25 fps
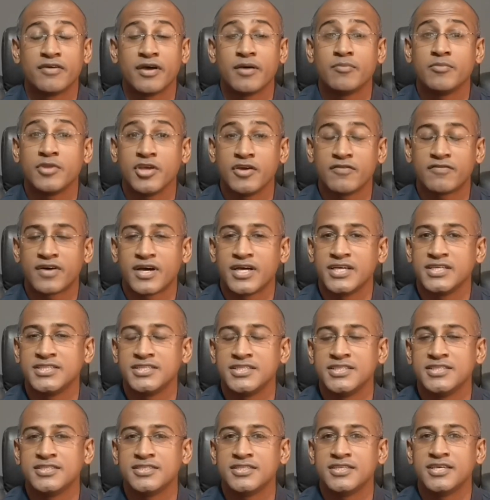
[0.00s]
Family of
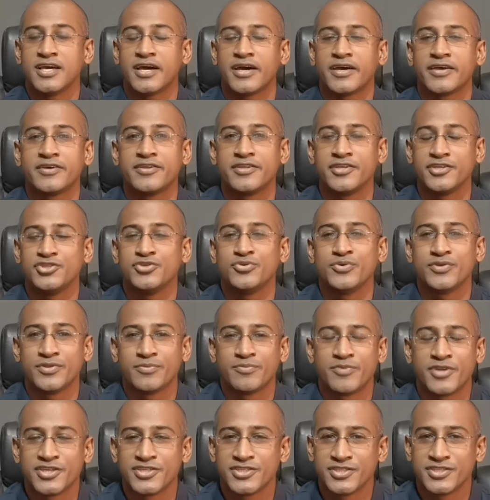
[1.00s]
ICC, I greet you in
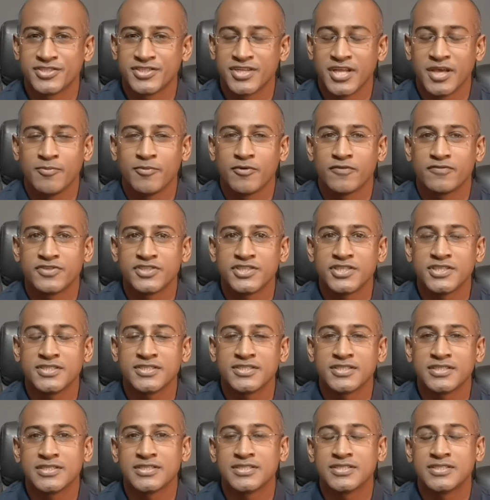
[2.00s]
the precious name of
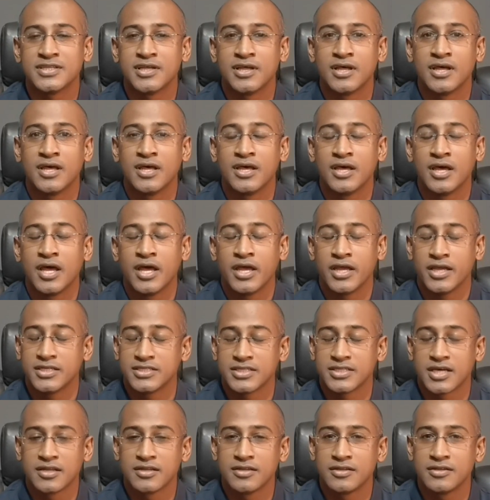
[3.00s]
Jesus.
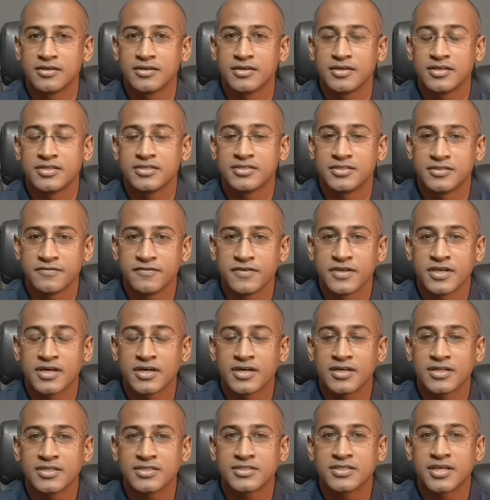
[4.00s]
It's under
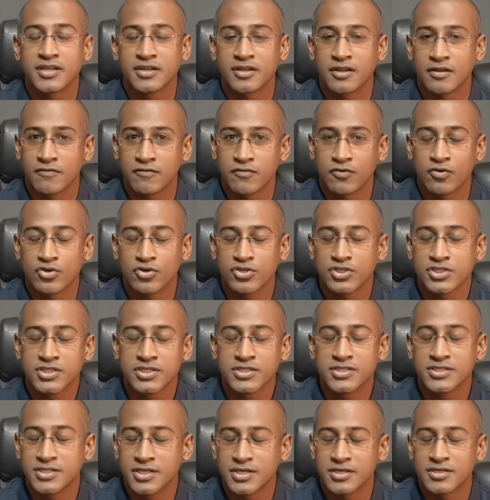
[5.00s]
difficult and
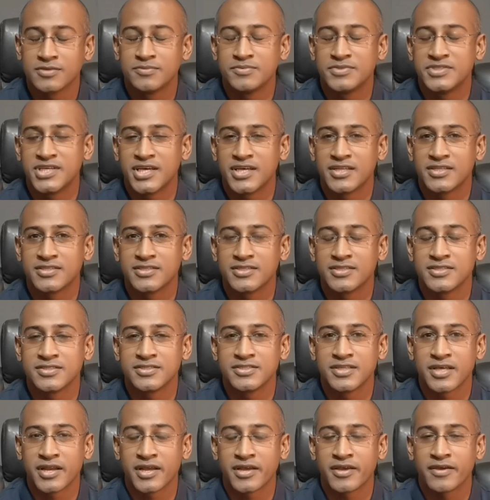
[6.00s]
unfortunate
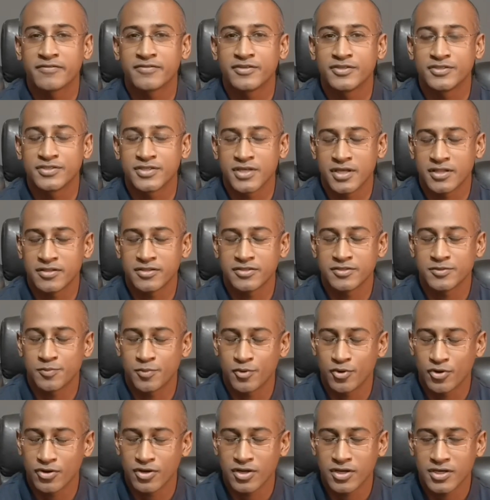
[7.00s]
circumstances that I have to send this
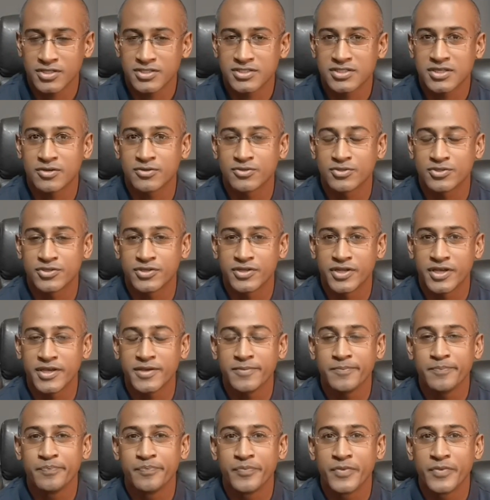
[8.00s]
broadcast out
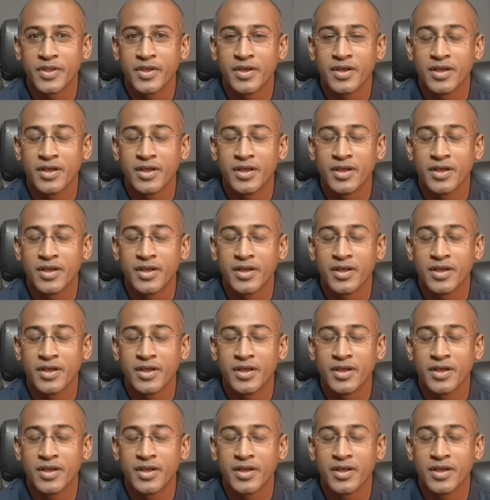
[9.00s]
today.